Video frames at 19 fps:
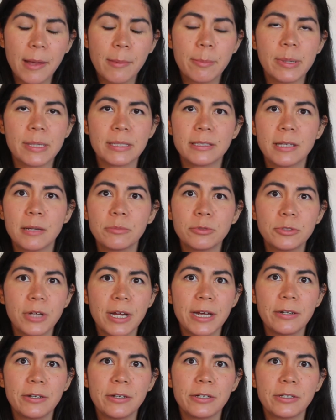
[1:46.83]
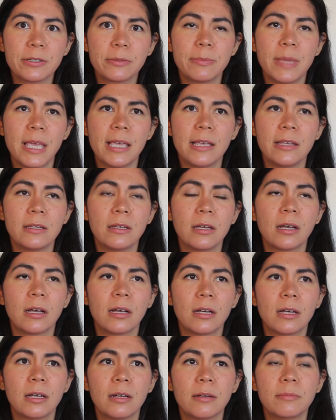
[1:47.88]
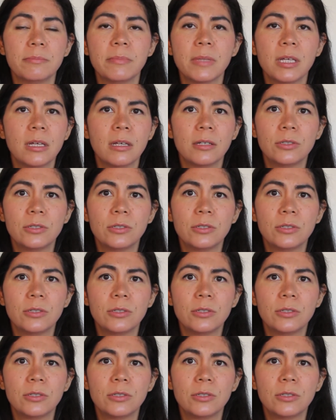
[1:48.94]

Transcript: but some trainers may um,